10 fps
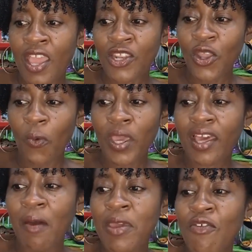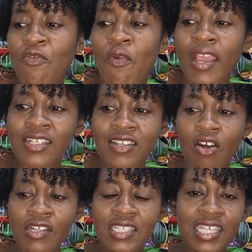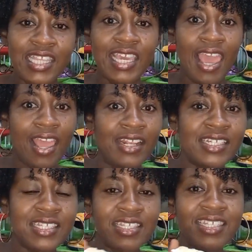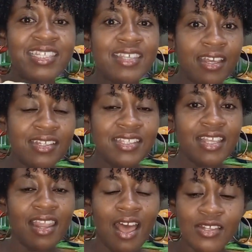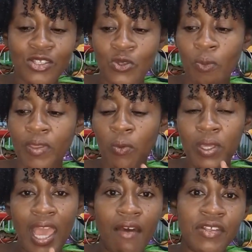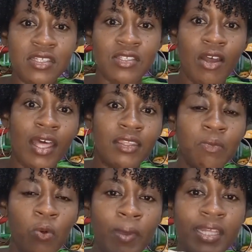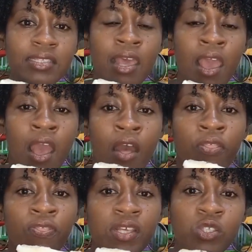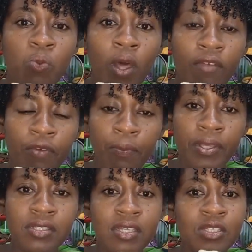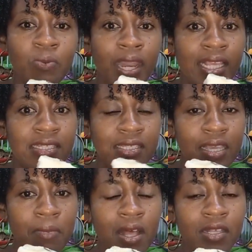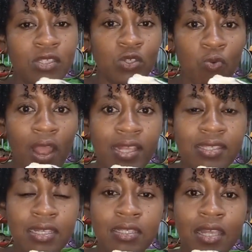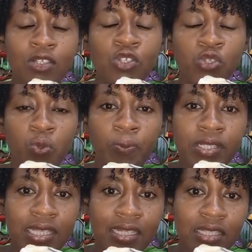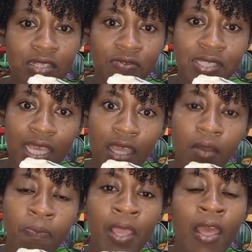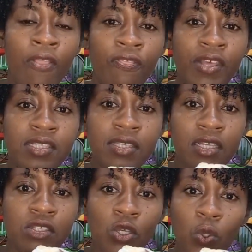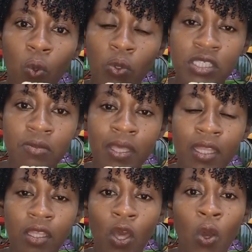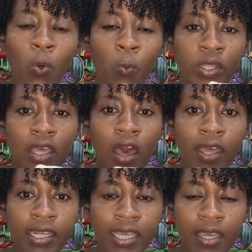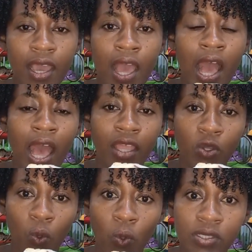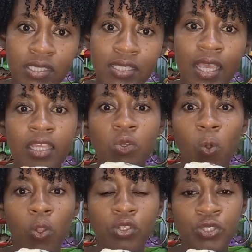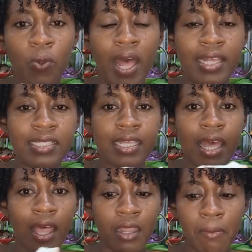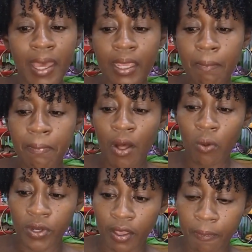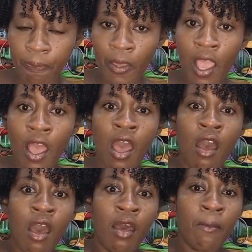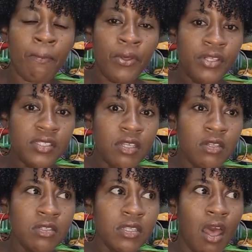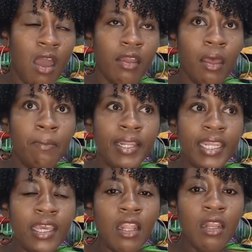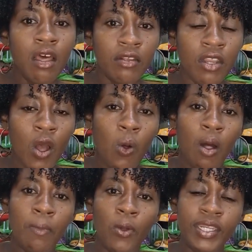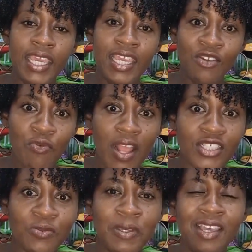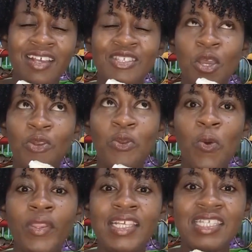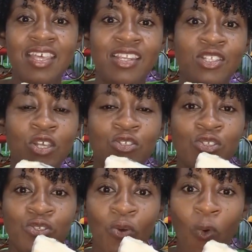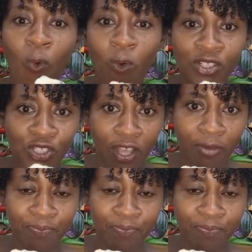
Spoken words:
Now we're coming right down to the end. This is the second to last soap that we have in stock at the moment. This one for persons with eczema, psoriasis, and super sensitive skin. This is the goat's milk with honey and oats. It also has calamine powder. Persons are complaining a lot now about heat rash because you know the sun is a scorcher.